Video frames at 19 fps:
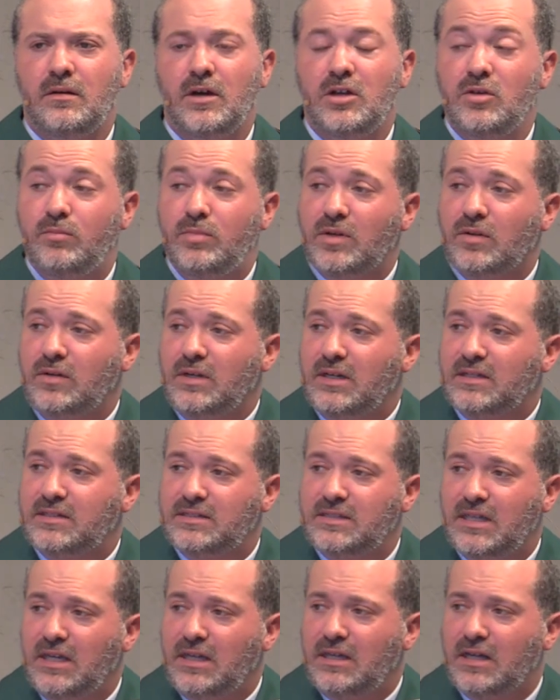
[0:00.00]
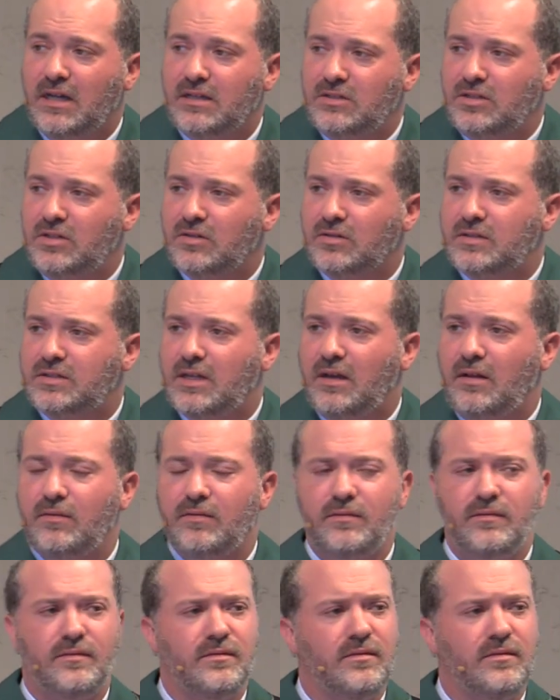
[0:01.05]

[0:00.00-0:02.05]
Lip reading: Are you building a city unto yourself?